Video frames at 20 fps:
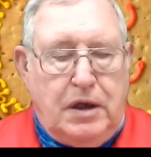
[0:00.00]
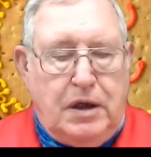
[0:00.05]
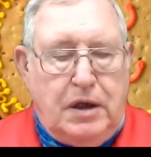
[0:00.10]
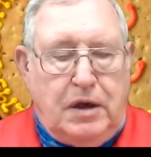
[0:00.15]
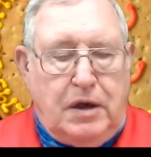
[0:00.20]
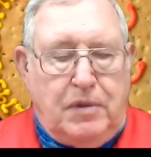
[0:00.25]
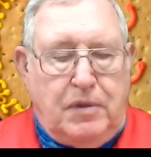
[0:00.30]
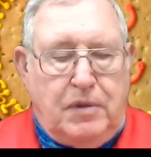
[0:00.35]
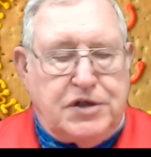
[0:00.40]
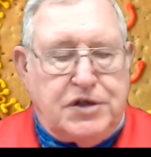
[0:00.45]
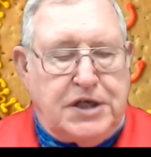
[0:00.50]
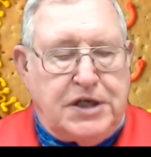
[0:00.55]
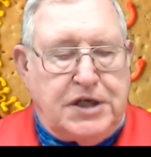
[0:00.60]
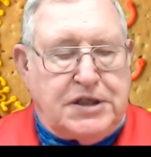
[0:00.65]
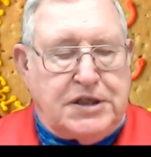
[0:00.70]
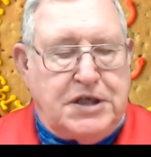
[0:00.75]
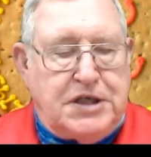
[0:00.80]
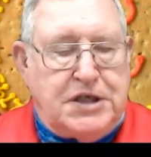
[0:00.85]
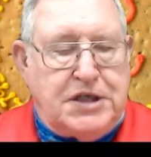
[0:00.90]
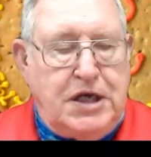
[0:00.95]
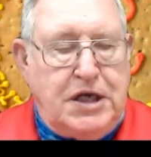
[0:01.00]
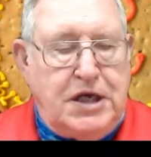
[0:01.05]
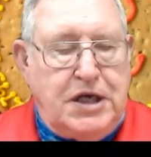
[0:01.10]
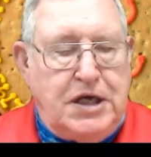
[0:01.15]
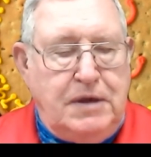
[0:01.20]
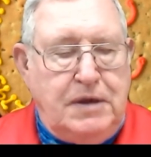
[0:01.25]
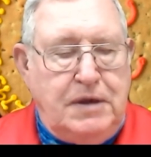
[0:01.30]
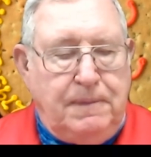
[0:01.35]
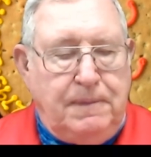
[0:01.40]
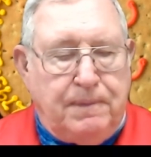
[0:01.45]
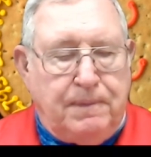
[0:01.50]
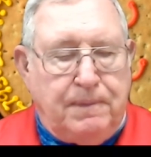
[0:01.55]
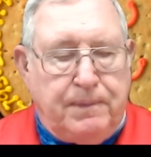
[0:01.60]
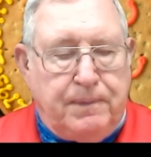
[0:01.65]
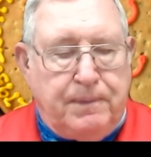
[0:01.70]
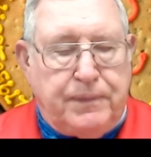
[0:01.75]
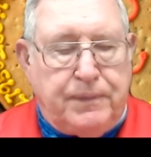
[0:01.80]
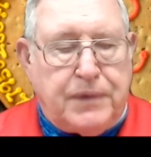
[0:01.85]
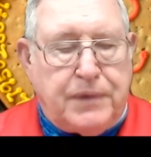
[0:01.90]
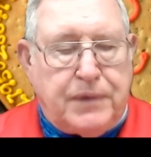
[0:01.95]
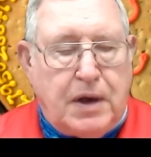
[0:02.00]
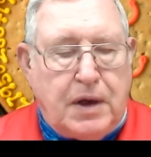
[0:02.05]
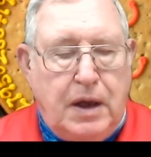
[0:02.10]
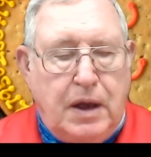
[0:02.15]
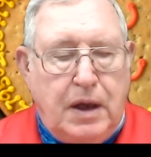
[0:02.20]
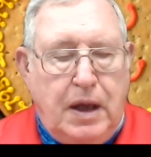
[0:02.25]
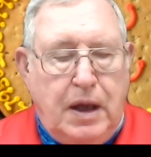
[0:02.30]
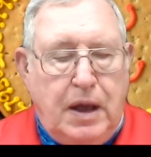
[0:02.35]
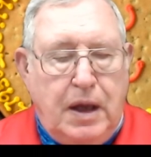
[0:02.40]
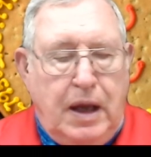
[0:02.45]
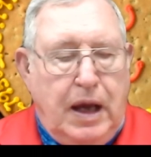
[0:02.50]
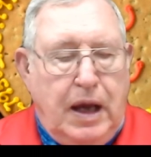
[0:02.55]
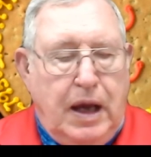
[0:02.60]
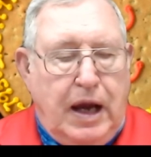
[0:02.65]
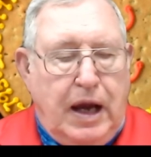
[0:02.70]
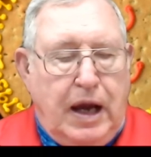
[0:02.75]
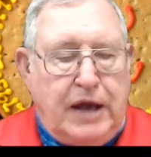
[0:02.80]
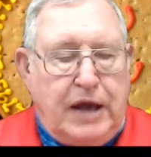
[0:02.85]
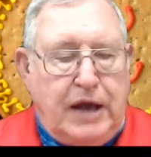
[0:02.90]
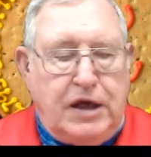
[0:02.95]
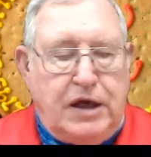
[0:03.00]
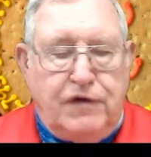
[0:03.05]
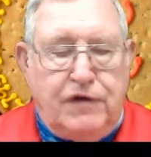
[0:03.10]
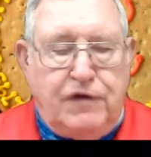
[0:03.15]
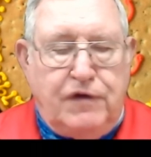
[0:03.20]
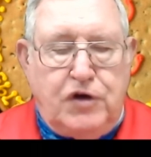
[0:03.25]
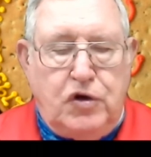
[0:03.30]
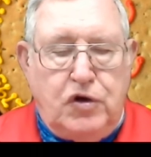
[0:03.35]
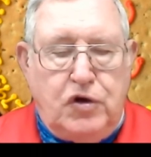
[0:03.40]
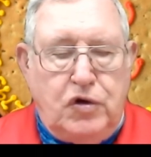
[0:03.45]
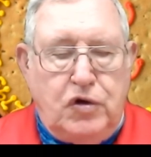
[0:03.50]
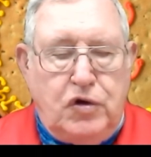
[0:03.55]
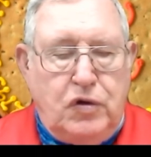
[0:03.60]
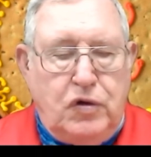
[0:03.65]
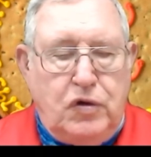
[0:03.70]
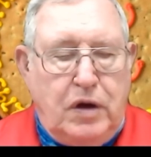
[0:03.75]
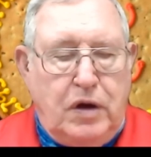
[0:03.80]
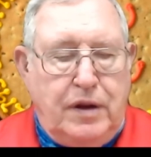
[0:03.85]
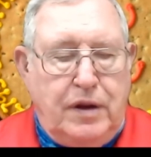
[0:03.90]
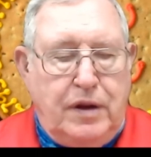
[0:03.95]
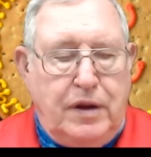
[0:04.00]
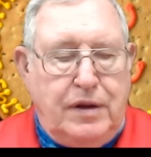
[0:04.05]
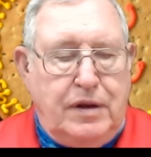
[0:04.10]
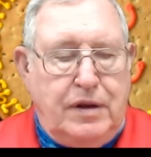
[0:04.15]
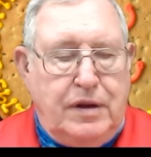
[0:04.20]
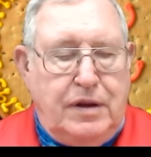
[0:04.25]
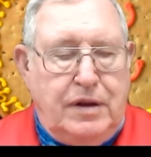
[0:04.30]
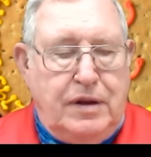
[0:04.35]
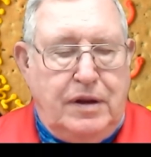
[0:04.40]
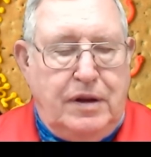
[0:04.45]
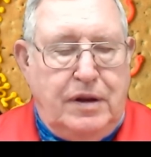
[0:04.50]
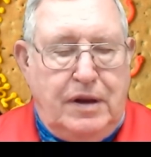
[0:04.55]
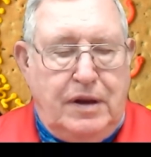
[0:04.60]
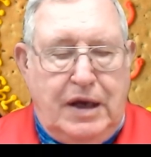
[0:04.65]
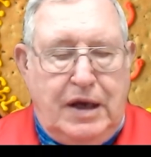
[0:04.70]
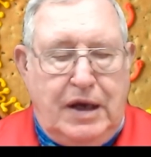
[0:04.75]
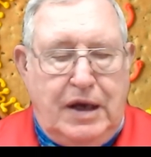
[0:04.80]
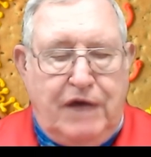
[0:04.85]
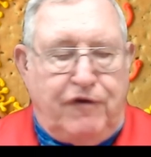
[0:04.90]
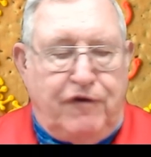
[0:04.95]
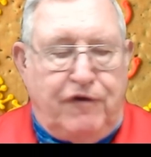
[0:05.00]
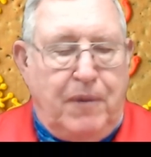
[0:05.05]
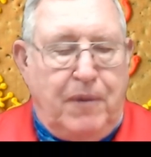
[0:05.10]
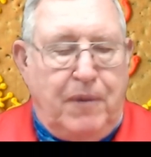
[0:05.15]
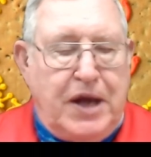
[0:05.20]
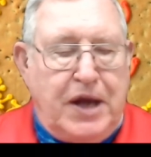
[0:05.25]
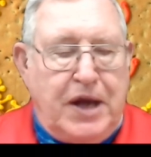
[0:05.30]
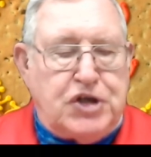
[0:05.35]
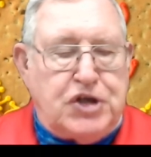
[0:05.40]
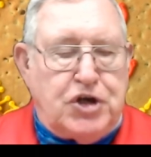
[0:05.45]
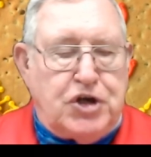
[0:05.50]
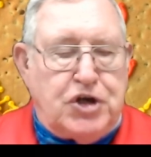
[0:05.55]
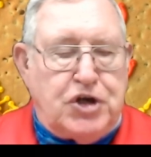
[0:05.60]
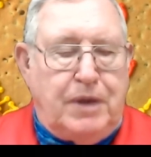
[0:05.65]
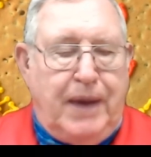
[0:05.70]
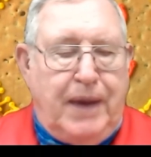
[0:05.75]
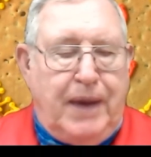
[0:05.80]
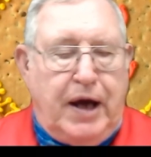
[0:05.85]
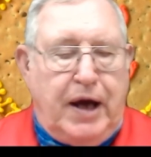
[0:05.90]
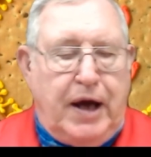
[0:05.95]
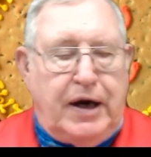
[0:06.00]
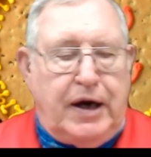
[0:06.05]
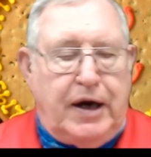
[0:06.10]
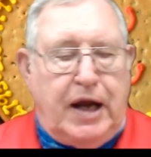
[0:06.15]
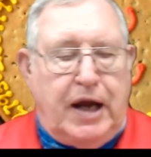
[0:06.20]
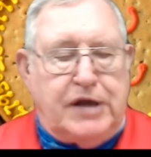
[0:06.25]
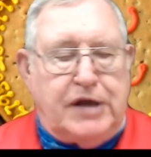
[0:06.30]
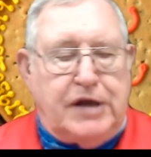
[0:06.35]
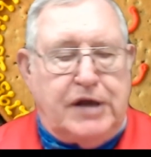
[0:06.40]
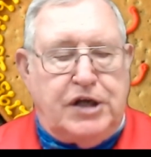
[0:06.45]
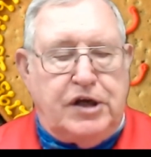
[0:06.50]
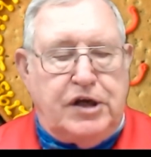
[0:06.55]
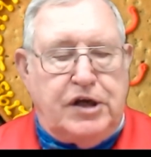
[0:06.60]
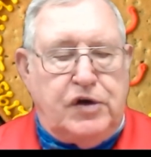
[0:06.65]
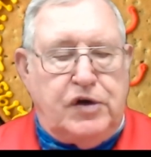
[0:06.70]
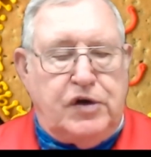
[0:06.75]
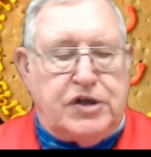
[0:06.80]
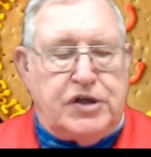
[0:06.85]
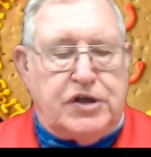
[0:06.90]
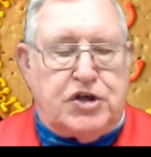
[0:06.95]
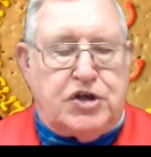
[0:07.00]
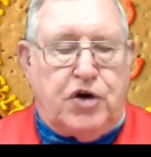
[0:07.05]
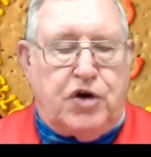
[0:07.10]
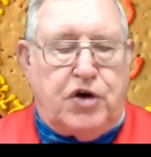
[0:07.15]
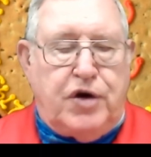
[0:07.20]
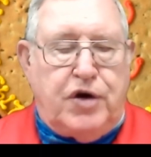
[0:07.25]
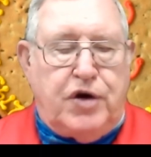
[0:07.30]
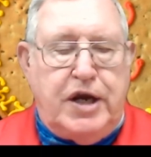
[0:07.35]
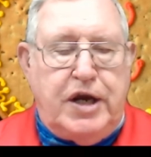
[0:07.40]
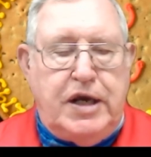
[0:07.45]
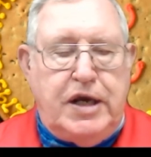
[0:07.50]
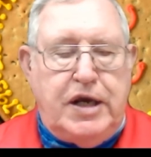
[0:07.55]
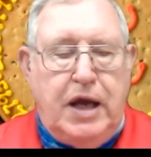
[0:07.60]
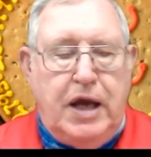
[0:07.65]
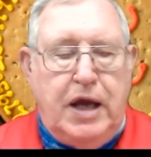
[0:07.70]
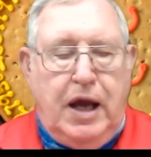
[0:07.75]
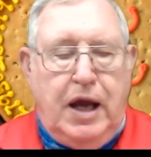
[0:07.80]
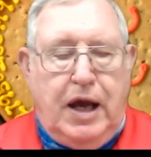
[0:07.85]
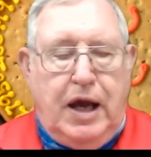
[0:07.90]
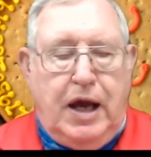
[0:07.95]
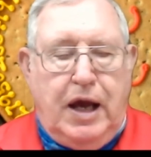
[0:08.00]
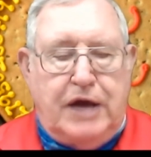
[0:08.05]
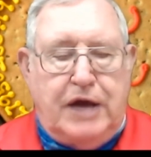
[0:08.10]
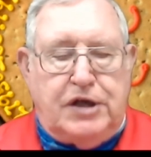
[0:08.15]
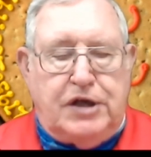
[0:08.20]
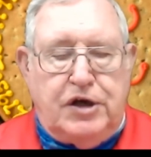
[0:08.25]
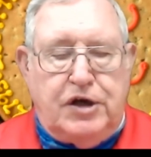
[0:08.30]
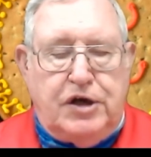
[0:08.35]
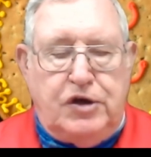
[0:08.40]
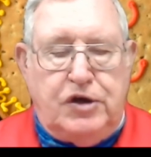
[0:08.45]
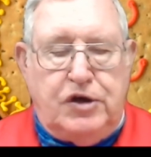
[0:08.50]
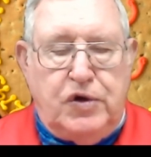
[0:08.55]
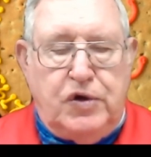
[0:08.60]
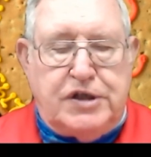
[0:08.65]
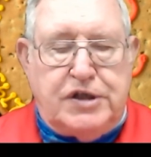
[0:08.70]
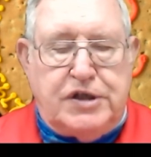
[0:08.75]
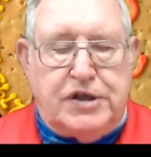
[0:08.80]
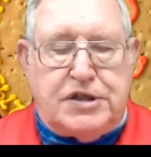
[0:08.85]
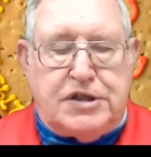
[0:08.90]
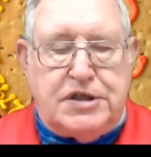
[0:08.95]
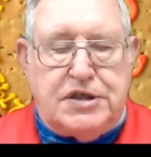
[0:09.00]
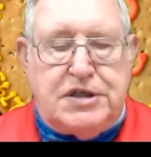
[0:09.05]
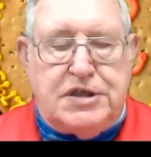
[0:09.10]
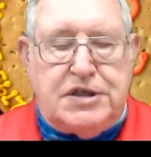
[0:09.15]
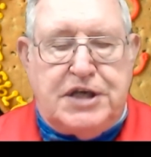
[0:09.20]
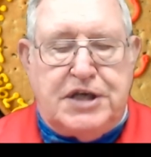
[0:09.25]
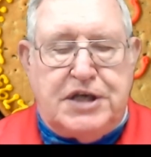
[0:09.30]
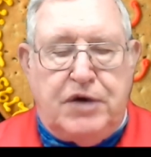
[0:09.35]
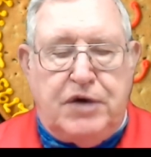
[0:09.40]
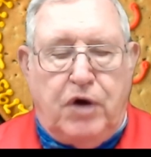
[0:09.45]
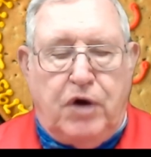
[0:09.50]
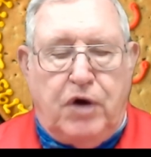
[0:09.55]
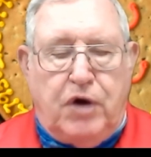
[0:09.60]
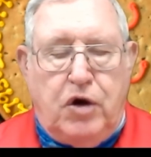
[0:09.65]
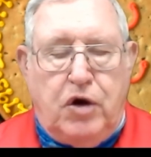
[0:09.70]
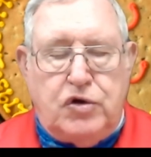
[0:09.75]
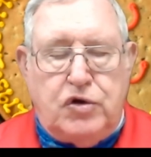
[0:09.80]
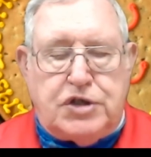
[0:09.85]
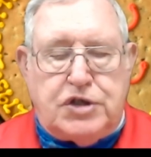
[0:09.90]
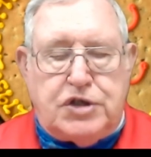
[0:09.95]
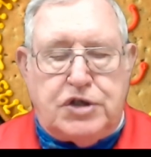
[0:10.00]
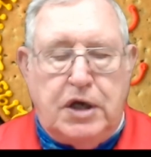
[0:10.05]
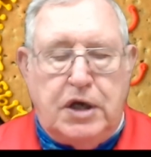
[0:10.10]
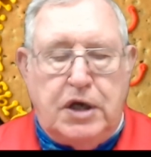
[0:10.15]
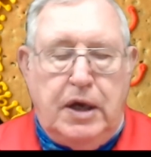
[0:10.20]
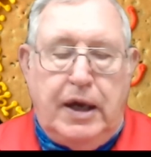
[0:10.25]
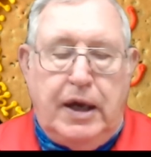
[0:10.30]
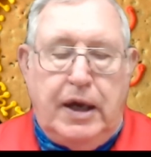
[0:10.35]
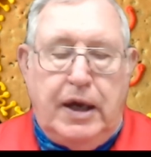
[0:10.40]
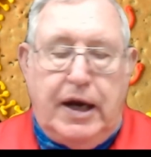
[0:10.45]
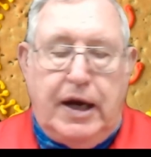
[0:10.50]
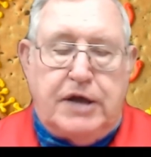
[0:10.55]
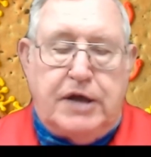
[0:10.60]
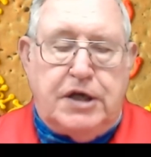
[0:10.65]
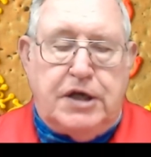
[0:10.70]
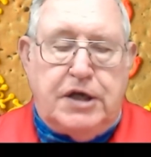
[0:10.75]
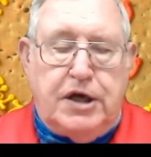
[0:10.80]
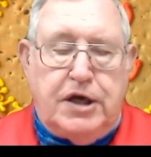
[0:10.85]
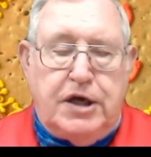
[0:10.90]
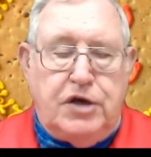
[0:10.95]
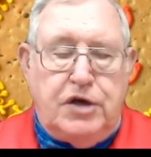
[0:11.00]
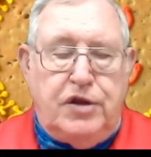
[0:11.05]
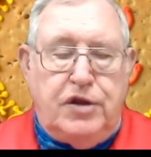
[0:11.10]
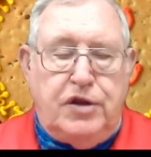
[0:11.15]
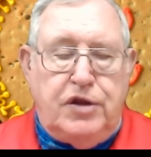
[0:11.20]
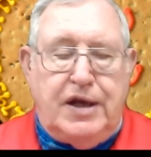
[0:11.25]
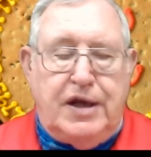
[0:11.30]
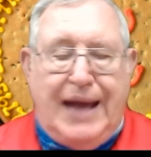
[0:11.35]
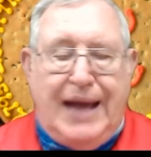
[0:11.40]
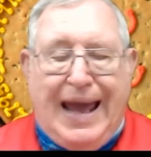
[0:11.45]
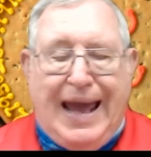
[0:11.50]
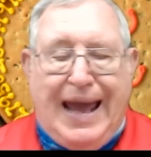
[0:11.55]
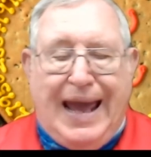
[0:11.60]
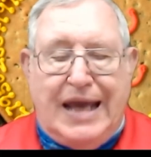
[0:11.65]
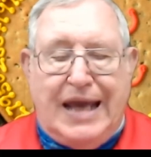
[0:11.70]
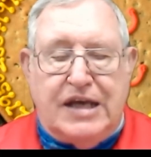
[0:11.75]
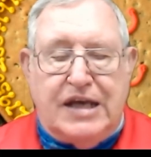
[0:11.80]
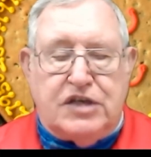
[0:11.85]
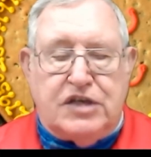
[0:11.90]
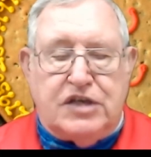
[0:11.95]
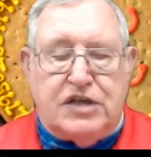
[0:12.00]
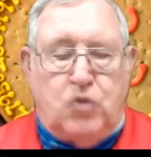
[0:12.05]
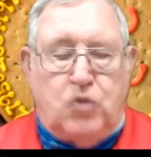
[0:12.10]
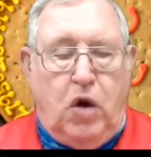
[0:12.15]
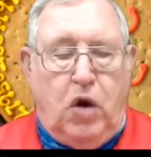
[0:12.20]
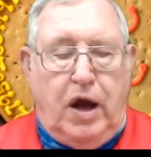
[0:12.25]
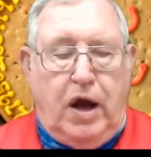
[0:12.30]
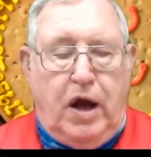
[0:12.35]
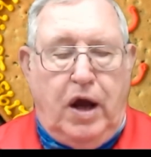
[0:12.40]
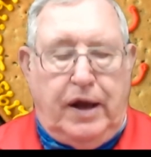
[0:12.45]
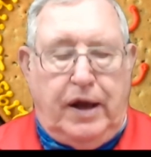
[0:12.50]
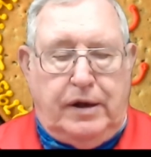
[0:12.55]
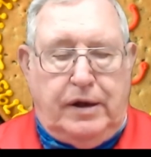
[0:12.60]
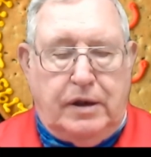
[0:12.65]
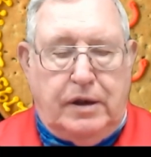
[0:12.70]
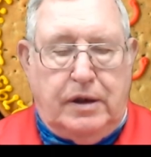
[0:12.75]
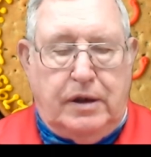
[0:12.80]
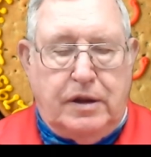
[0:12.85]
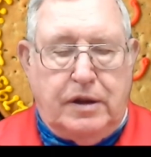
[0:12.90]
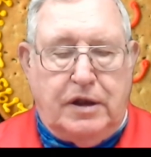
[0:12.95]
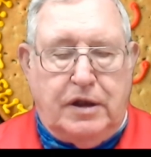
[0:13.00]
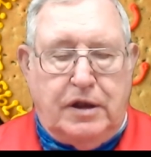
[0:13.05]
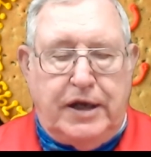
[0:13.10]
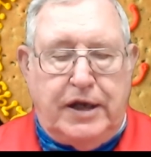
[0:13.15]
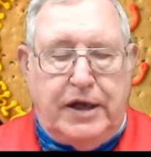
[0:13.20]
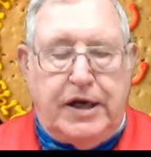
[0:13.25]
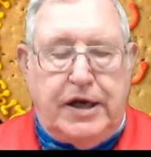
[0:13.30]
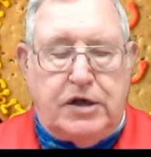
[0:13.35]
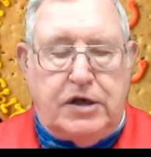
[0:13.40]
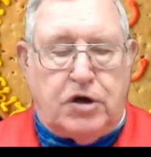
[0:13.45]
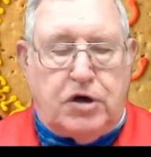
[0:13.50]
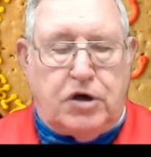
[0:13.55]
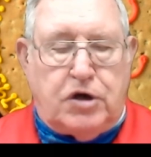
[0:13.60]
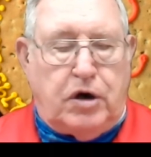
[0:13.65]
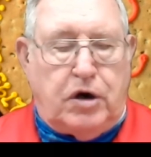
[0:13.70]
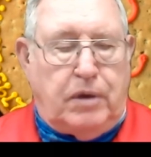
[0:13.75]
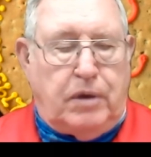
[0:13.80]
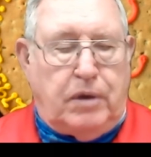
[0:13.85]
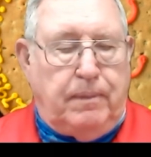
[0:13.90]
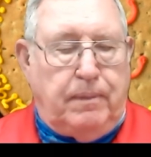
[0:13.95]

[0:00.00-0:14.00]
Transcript: Number 16, I give you information about it. I tell you its degree. I tell you its zeros. And I tell you that A is 1, the leading term.